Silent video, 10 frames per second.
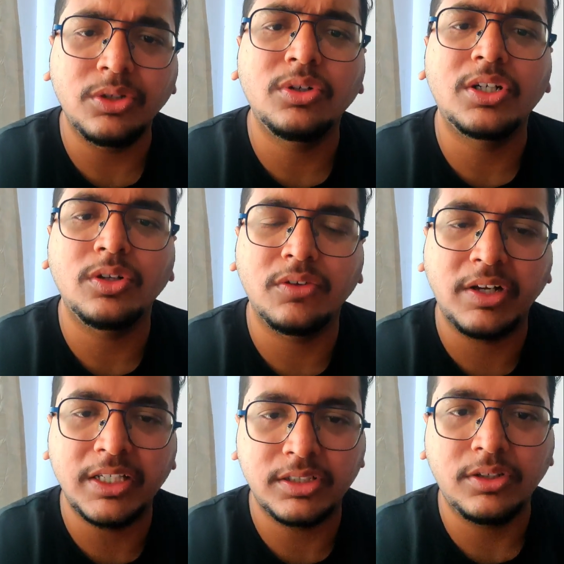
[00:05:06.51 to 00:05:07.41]
You need to
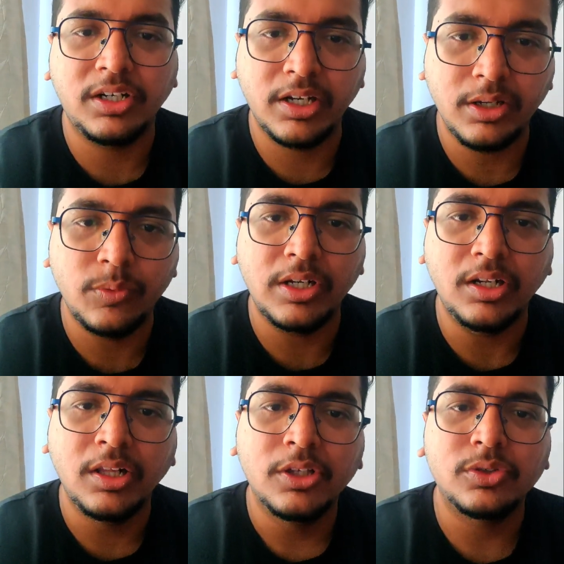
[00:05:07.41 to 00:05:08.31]
revise it really well
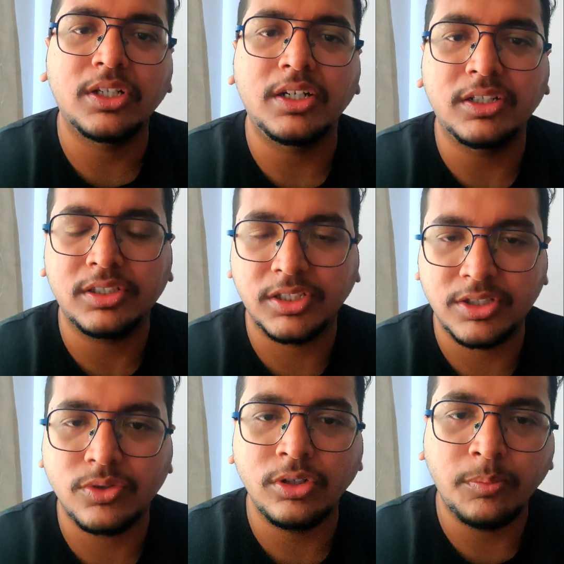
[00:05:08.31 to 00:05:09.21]
so that it
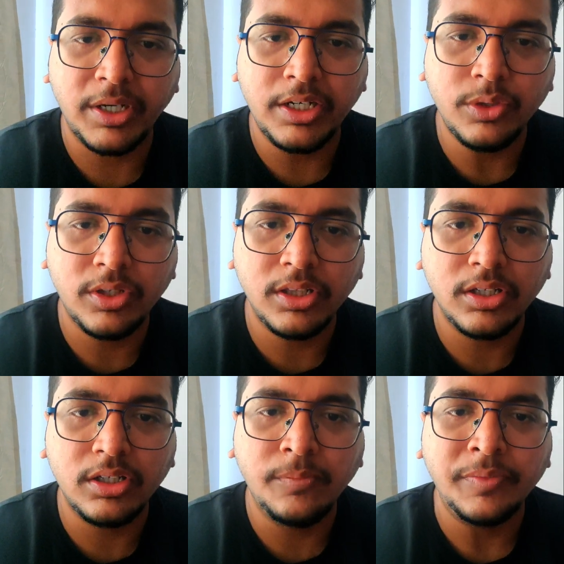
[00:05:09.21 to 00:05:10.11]
sticks to your mind during
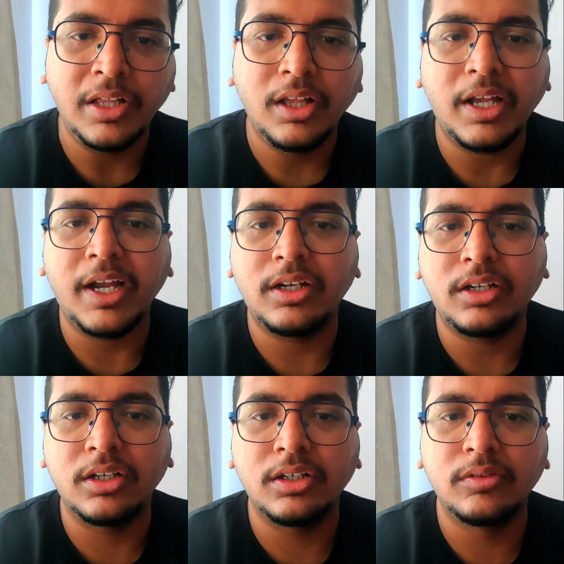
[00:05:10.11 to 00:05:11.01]
the CAT
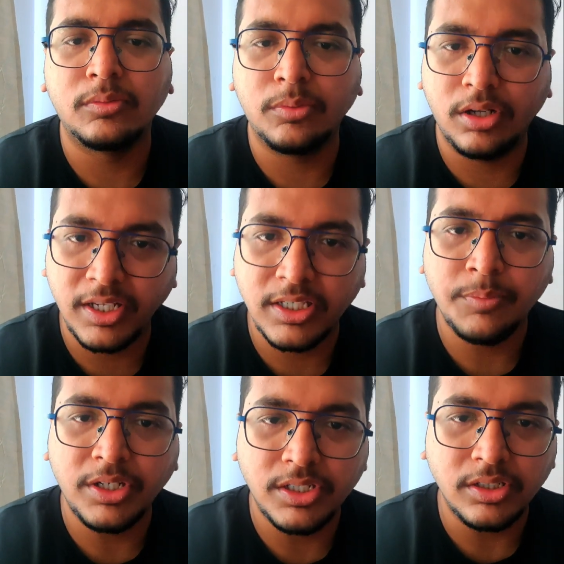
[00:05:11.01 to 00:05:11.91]

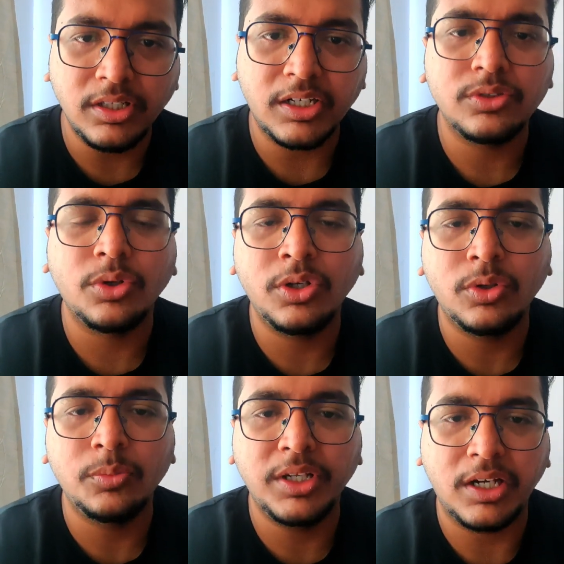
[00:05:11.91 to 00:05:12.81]
examination that is going
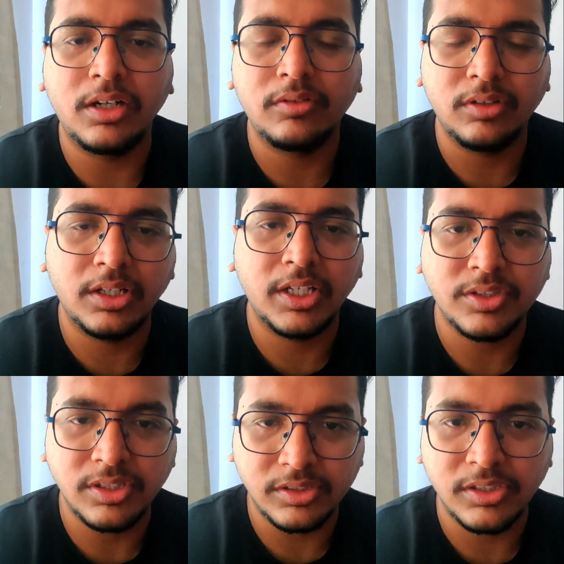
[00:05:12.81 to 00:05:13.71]
to be held in the
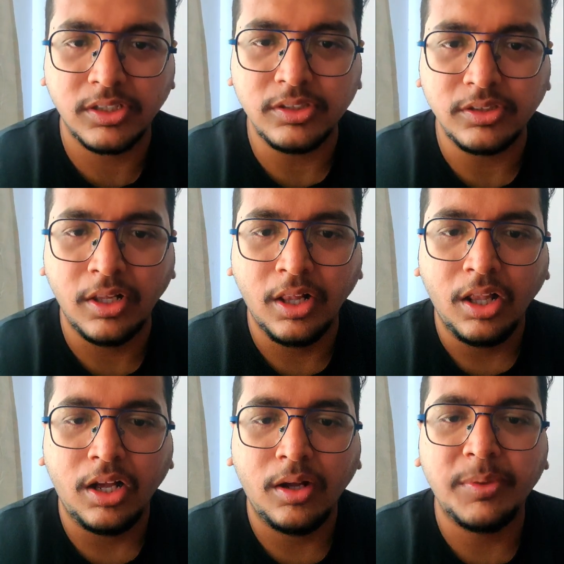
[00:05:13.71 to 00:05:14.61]
next 60 days.
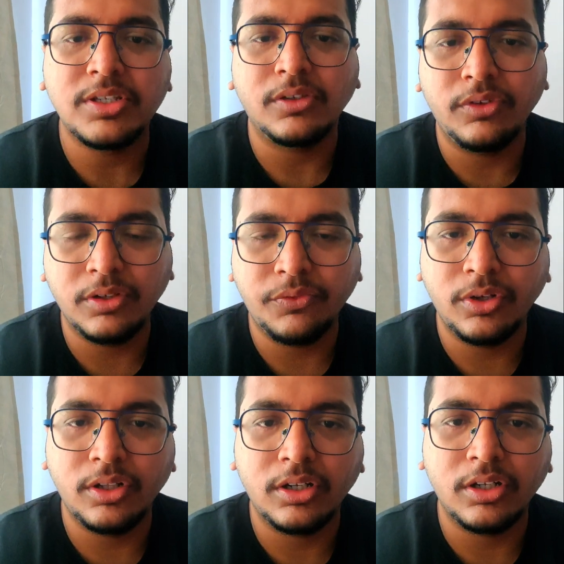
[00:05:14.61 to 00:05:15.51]
Best of luck
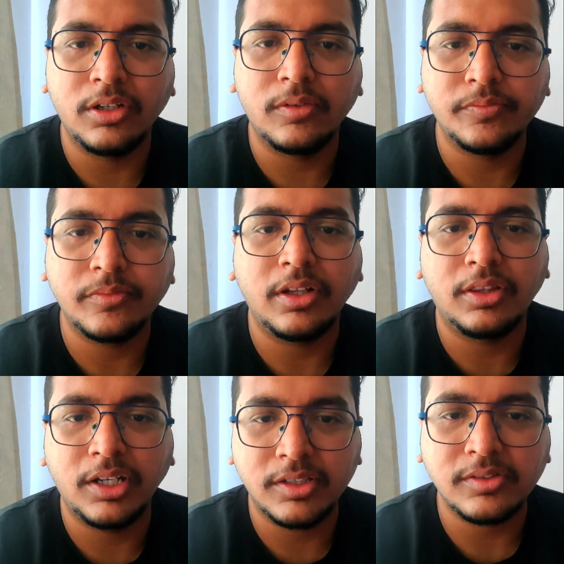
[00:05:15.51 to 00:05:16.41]
for
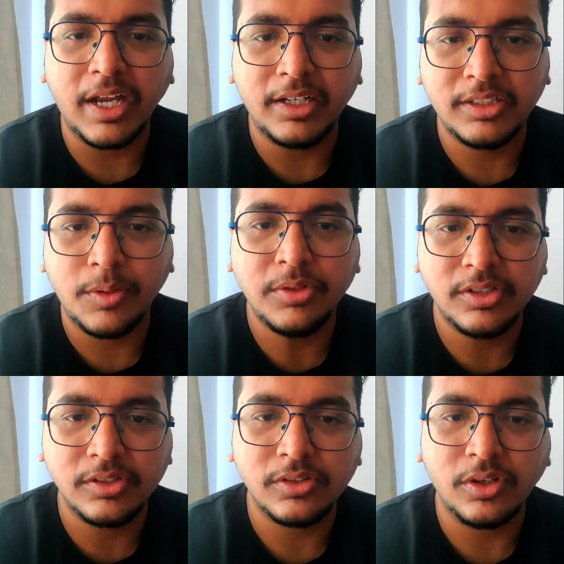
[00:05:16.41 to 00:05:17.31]
the next CAT
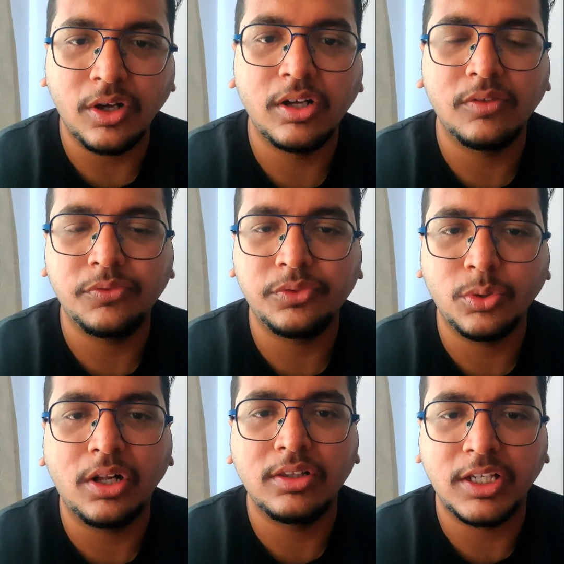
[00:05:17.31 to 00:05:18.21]
examinations
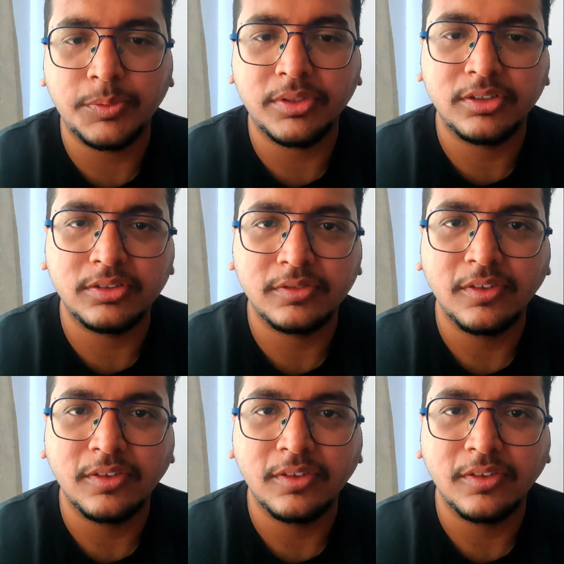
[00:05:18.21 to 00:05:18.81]
to all the aspirants.